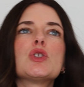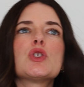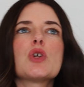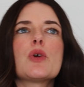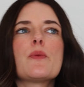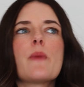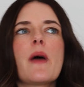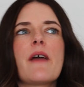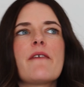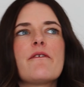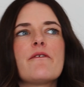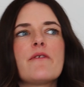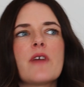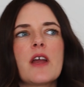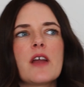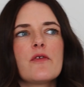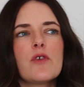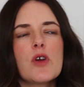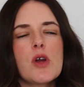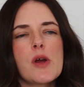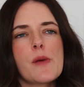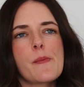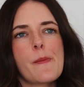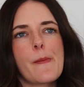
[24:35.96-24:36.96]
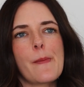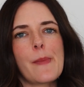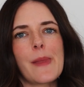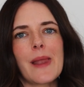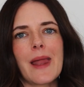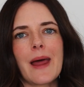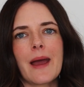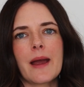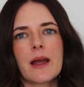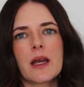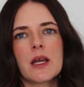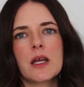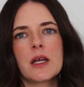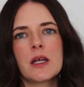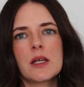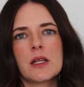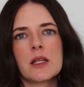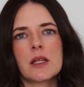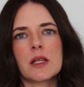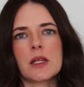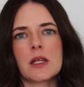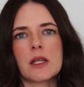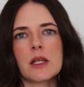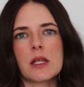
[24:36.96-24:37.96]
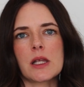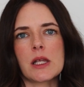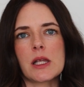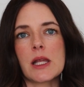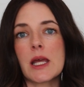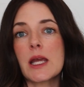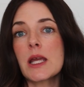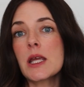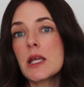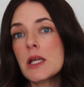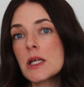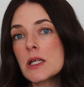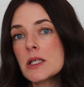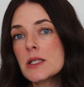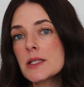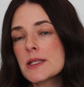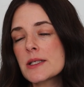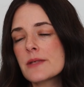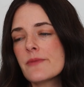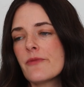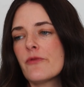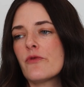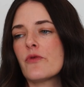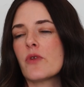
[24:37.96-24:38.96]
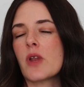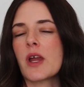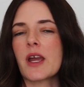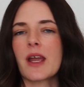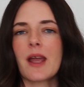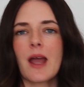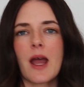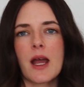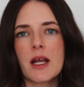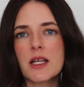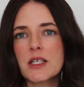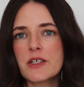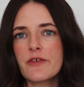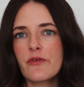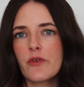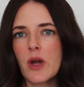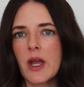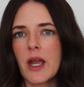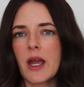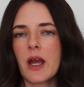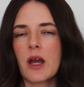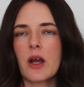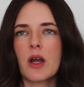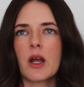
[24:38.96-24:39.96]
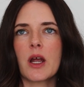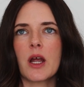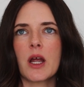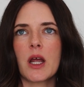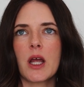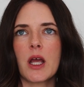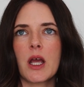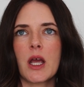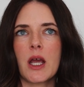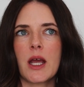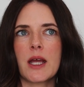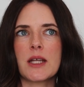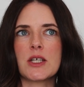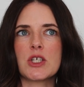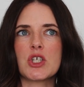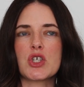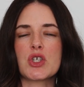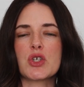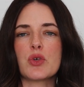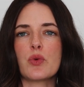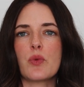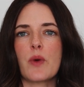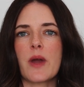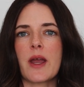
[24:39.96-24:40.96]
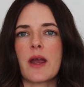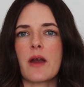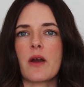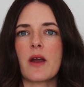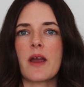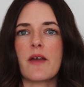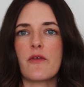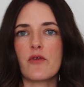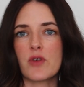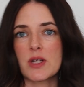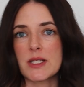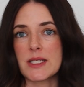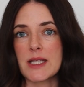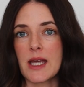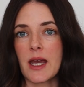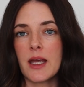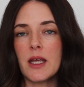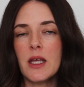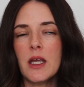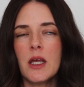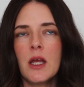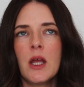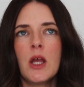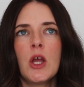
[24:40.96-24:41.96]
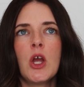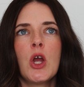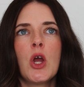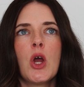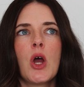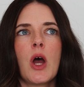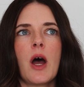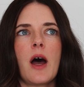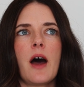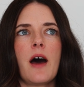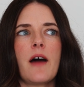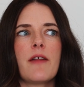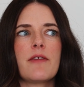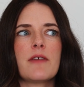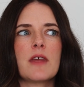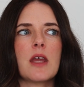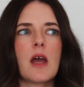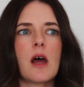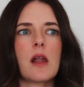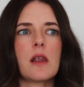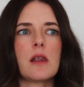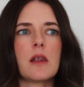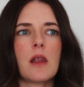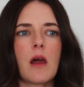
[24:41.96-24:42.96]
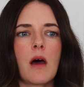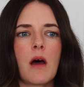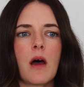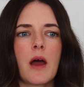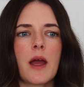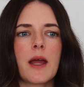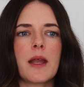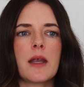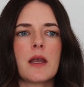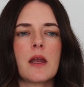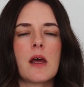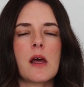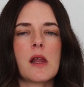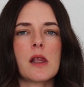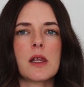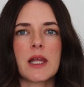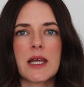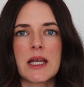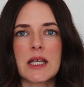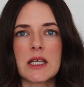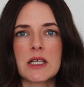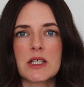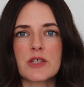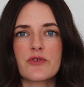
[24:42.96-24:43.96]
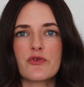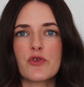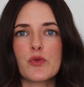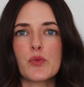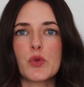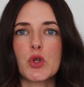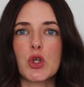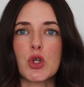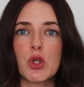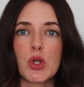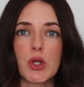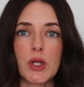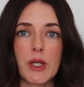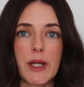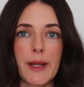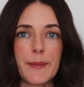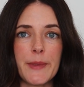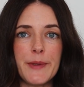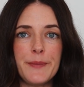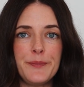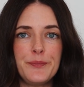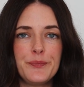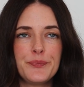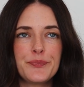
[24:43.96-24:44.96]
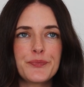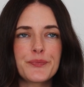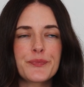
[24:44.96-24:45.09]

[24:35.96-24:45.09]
So my favorite black leggings for like activewear and just to wear every day are the Align leggings from Lululemon.